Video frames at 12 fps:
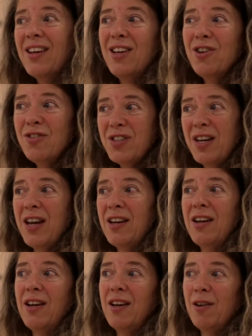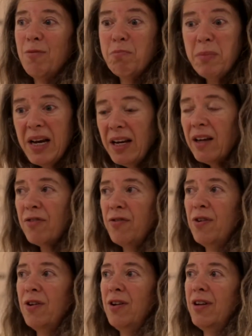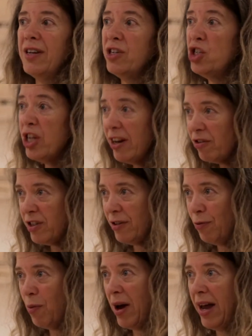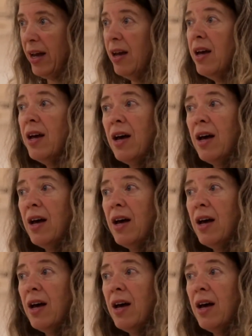in a meaningful and generative way,